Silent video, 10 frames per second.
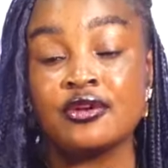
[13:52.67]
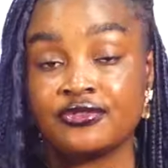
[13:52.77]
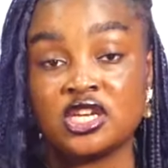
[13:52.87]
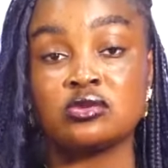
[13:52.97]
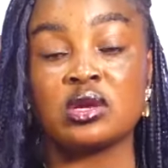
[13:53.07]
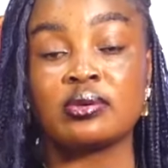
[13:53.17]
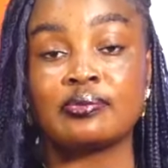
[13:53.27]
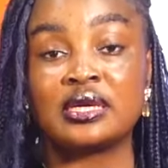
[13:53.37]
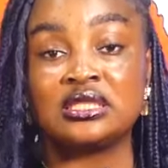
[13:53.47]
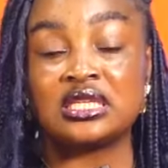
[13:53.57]
Fresh Way
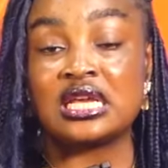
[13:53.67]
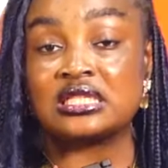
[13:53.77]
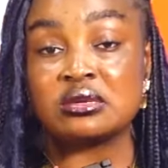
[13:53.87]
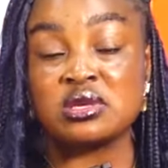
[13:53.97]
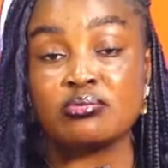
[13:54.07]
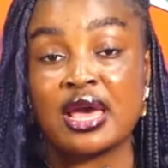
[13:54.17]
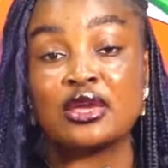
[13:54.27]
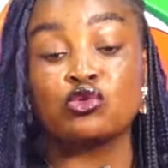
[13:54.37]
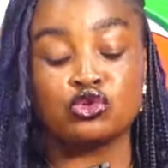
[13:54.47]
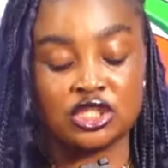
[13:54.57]
Papa J, I send me by
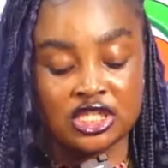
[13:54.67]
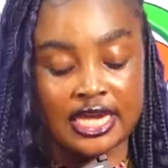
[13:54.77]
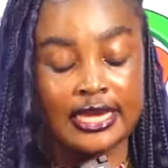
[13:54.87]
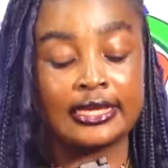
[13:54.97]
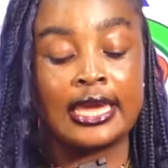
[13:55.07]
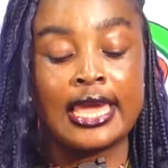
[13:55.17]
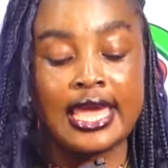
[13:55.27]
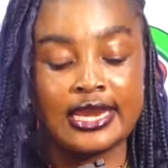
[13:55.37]
Uno Dikai.